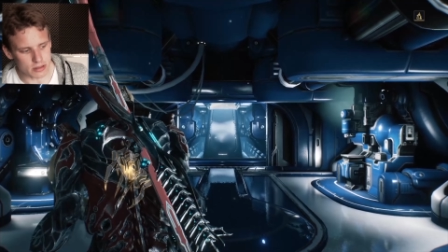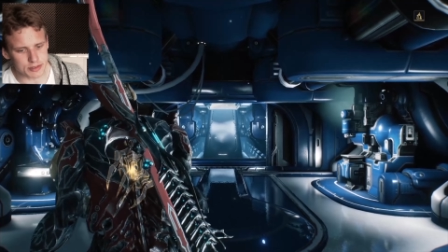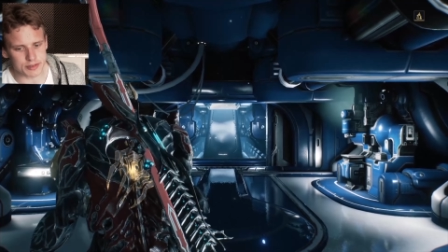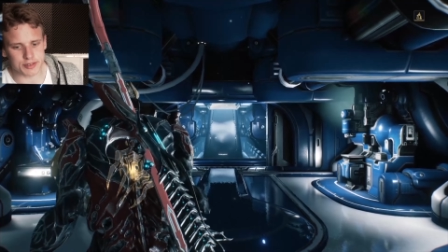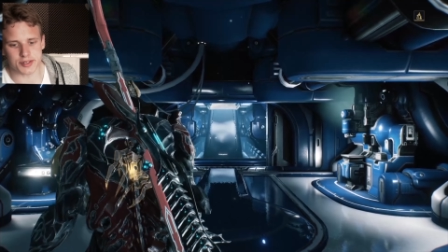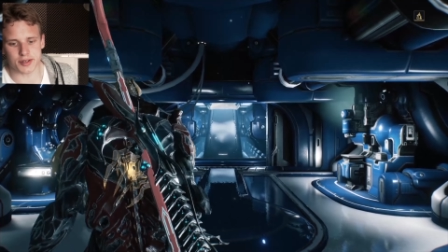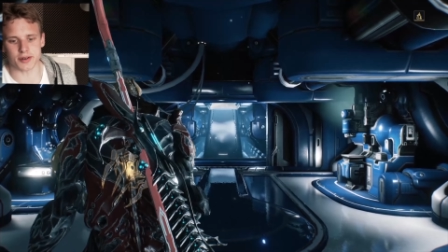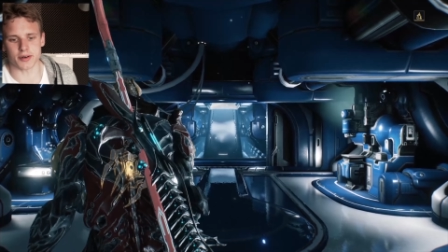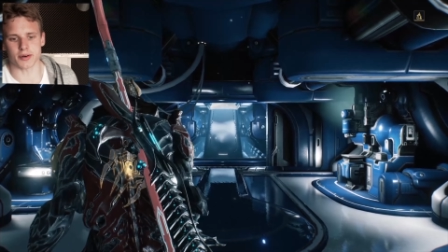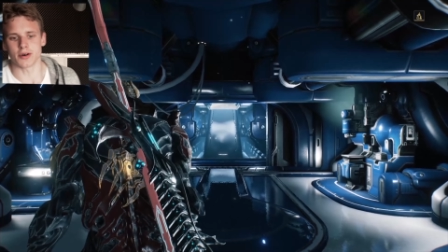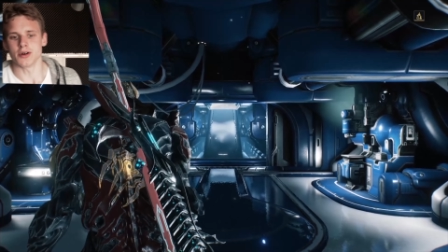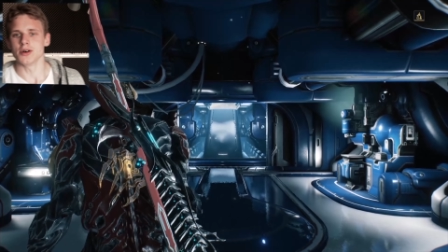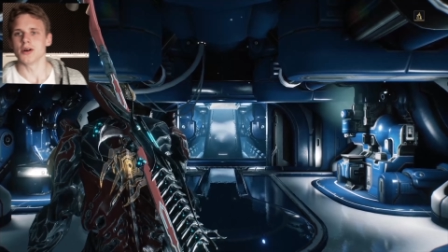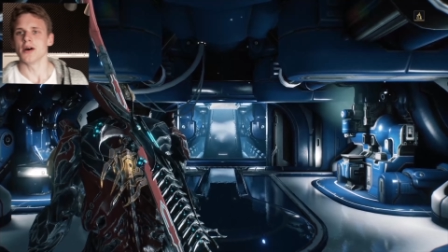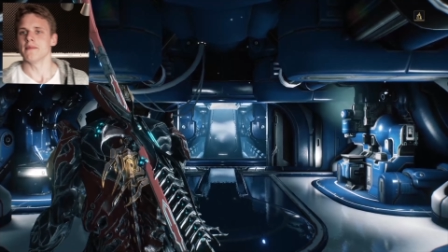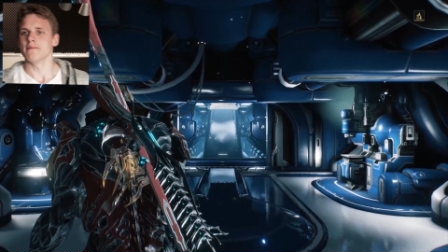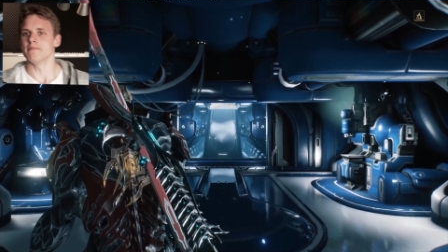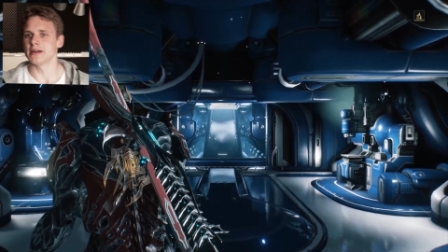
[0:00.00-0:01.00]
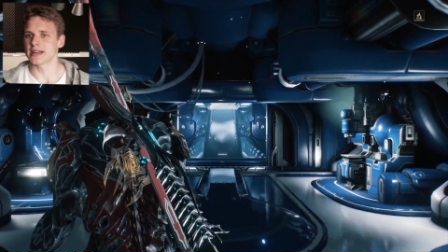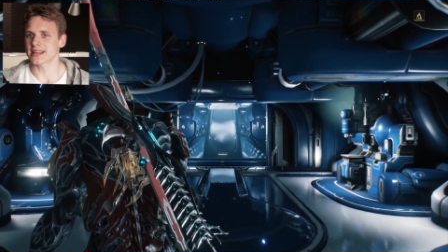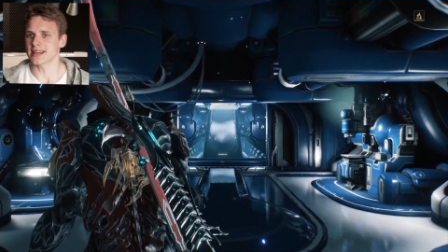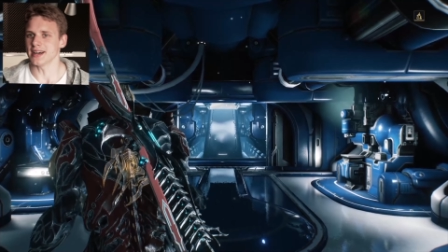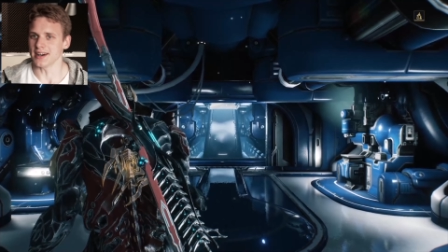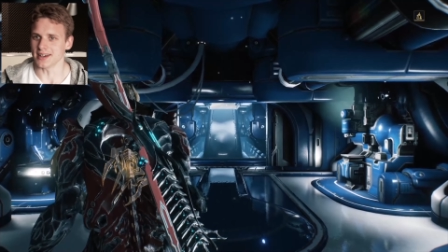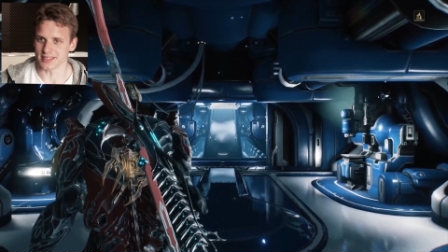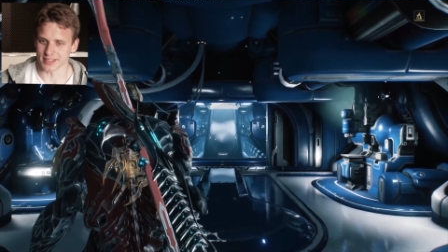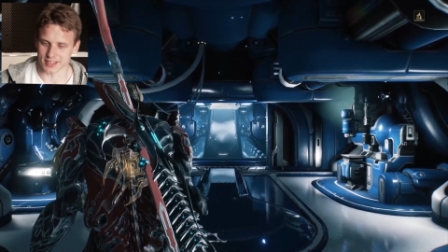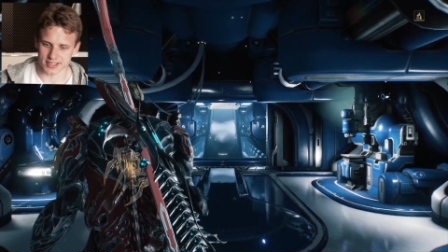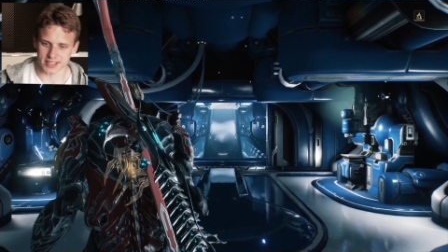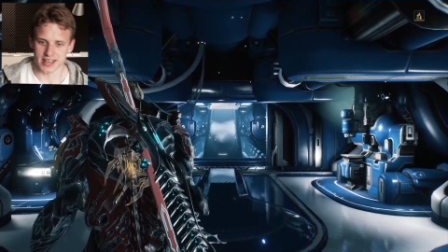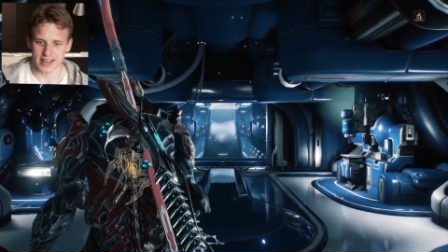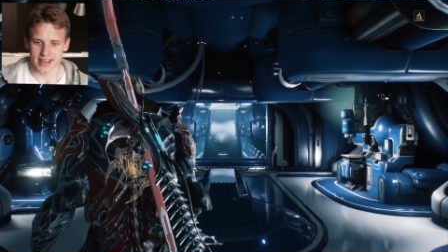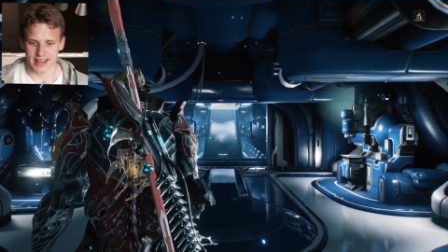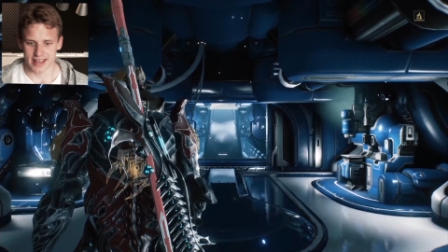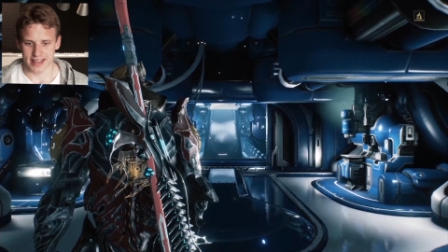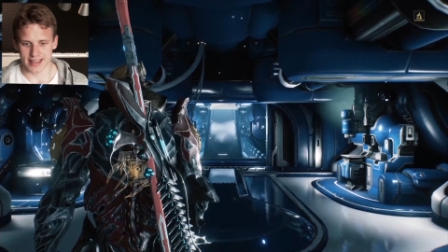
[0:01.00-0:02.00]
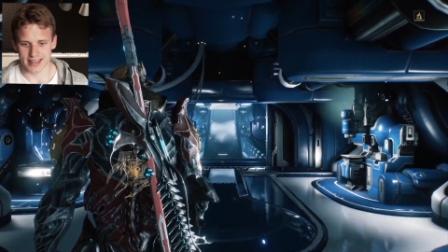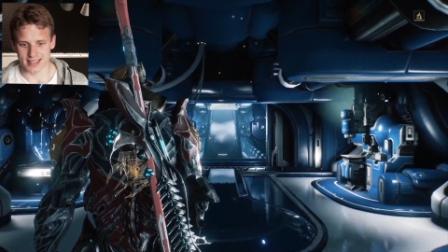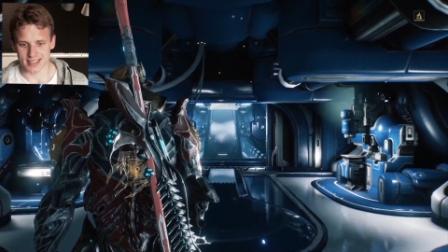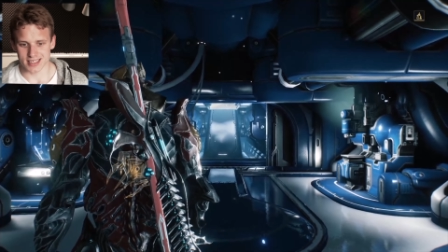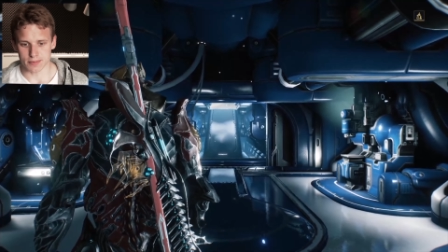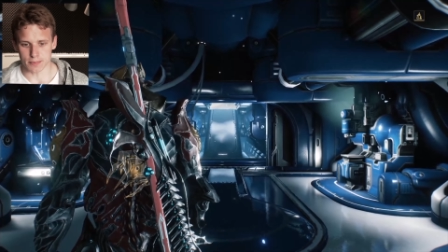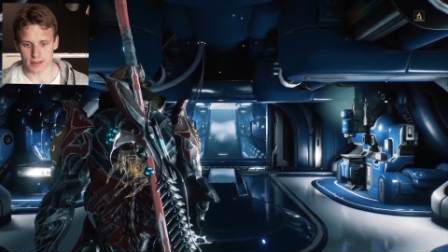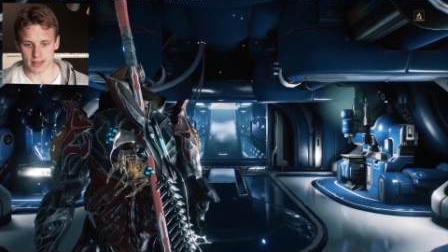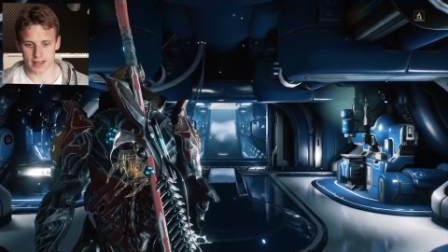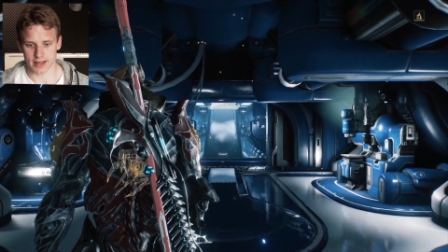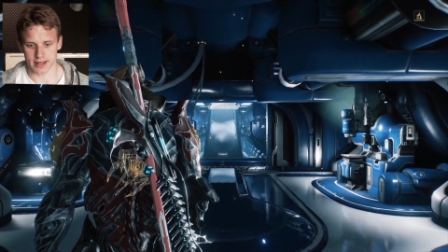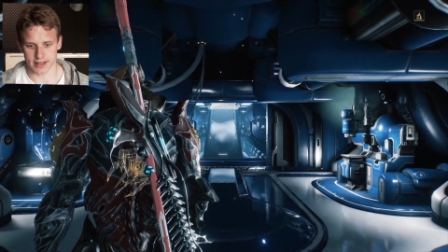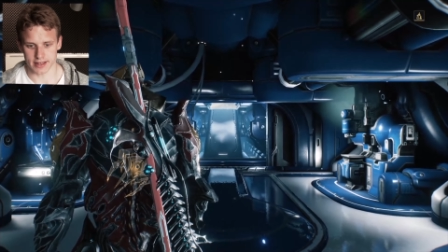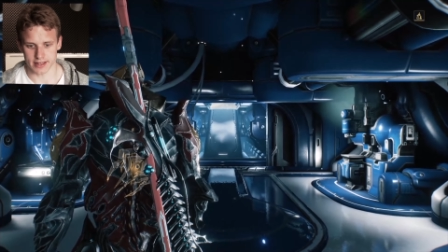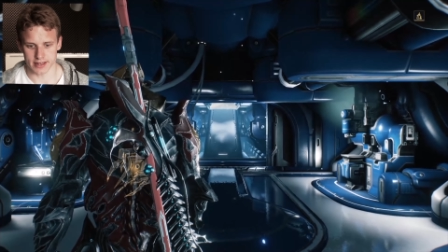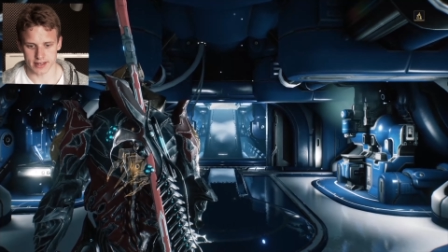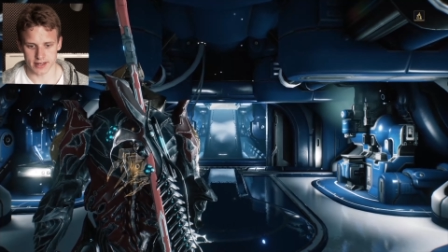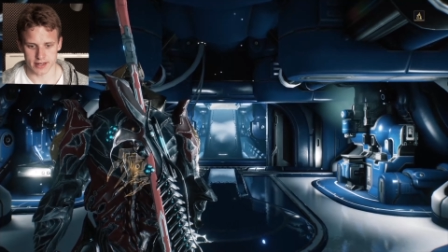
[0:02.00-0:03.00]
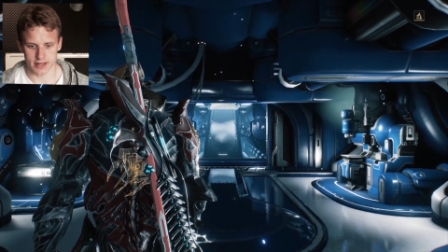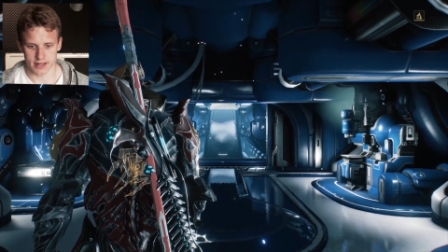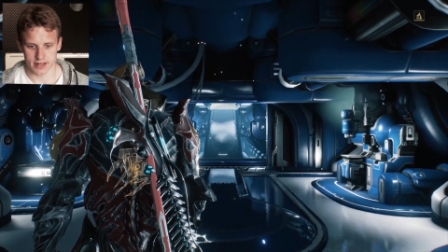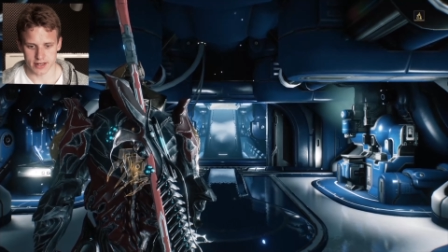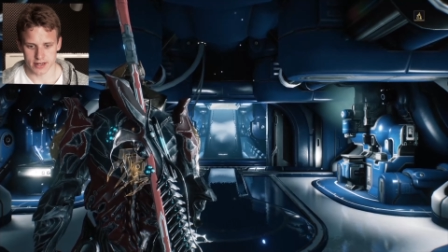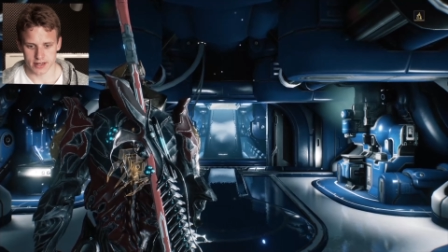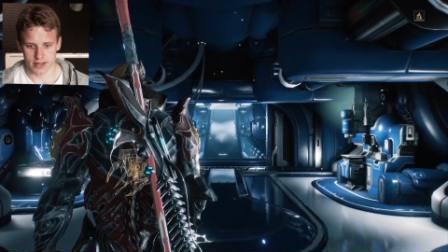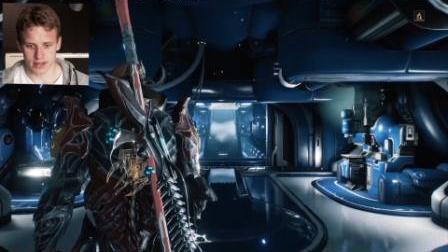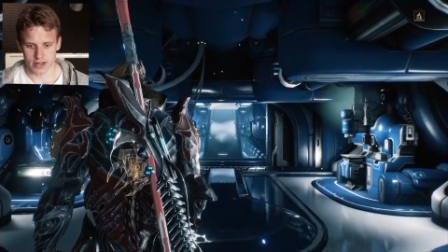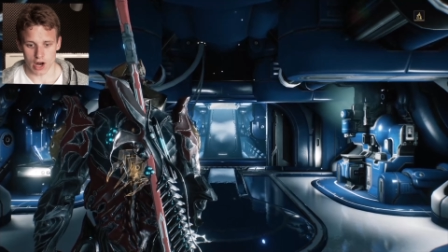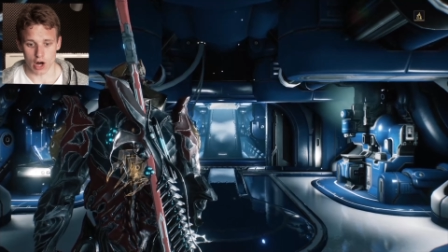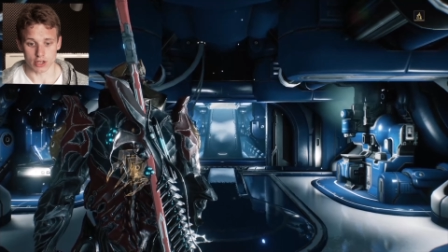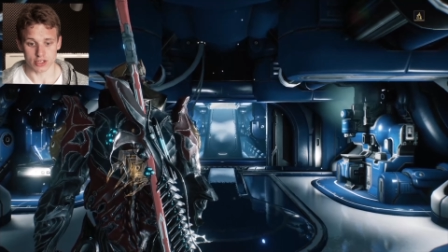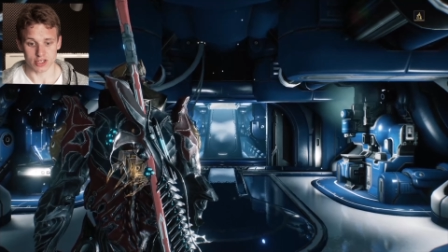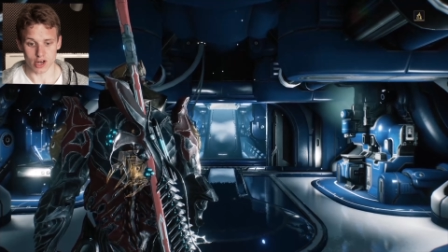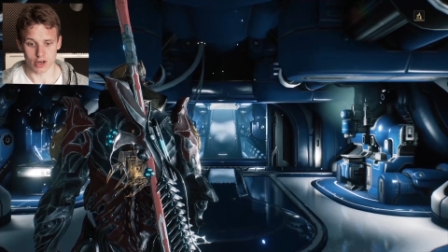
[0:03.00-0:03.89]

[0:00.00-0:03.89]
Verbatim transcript: also because it is played on